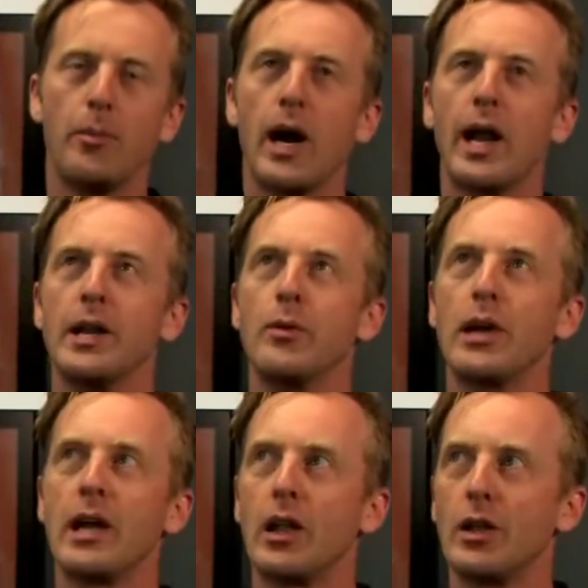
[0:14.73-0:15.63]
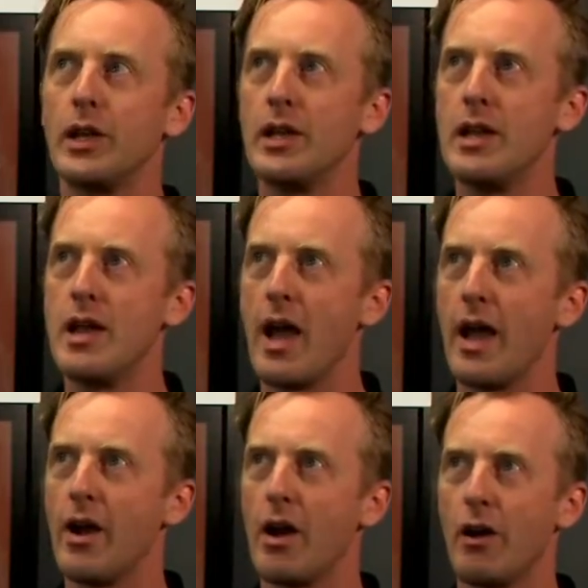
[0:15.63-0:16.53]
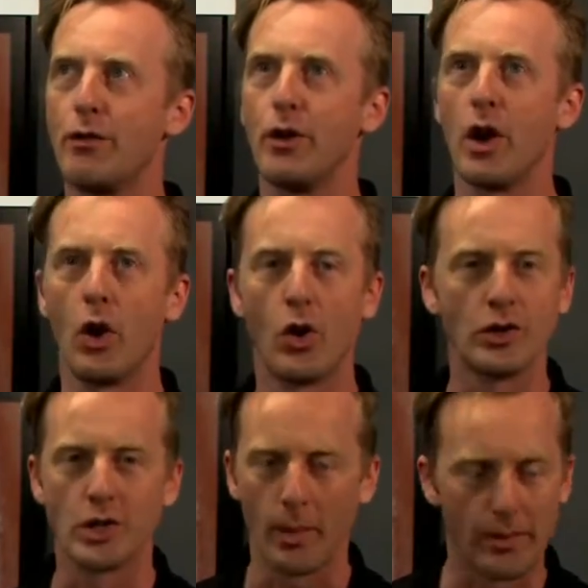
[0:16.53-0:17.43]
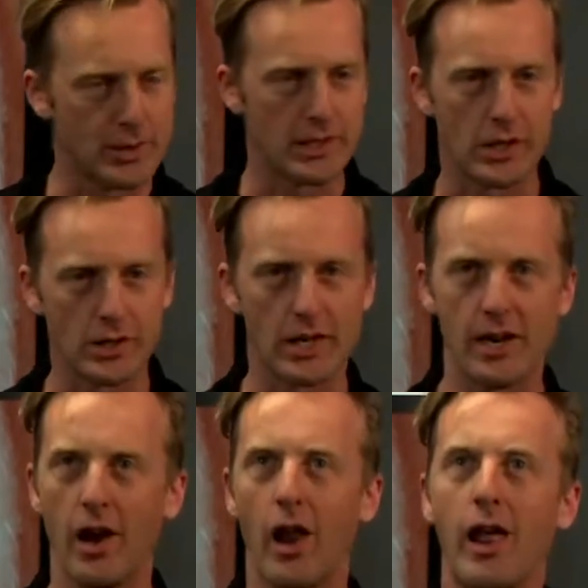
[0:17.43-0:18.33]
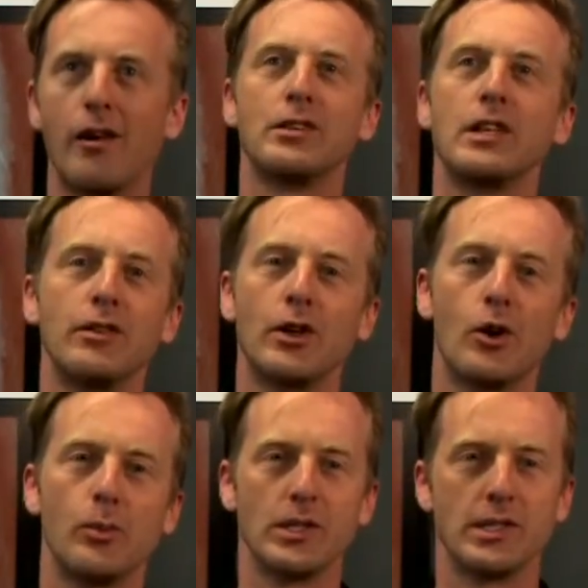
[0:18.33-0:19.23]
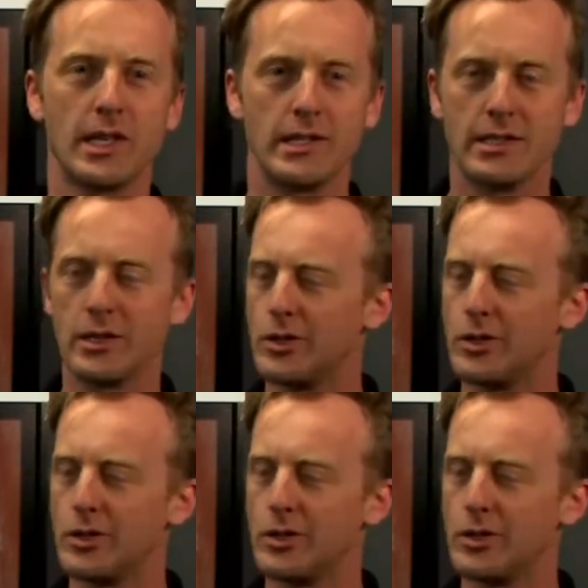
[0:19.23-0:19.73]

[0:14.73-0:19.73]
But in reality, and I, for a long time, ever since I was a kid, loved giving oral presentations.